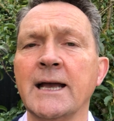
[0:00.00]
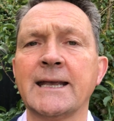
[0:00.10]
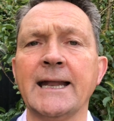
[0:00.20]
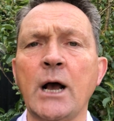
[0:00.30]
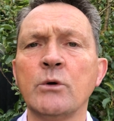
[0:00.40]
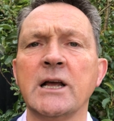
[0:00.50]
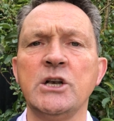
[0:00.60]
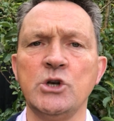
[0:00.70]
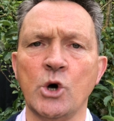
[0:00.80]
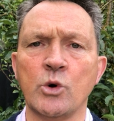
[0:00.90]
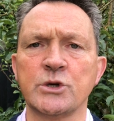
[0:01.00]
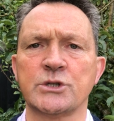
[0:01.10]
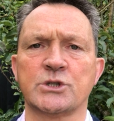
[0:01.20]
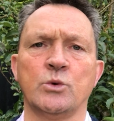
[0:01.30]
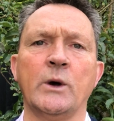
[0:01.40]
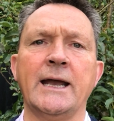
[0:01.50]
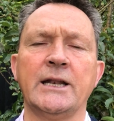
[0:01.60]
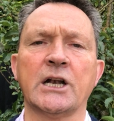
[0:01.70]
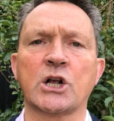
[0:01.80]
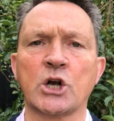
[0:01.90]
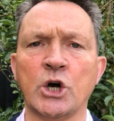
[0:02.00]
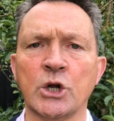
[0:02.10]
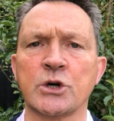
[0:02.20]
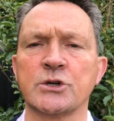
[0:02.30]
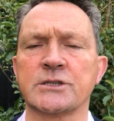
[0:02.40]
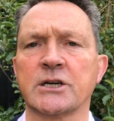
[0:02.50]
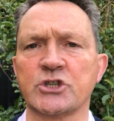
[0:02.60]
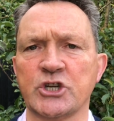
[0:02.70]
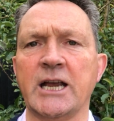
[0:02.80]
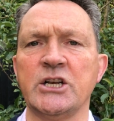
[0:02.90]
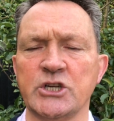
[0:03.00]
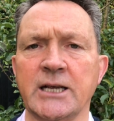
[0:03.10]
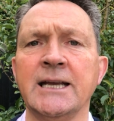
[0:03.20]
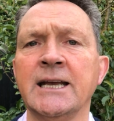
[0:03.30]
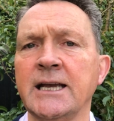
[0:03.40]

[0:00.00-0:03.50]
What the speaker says: Get out and notice the way that colors are changing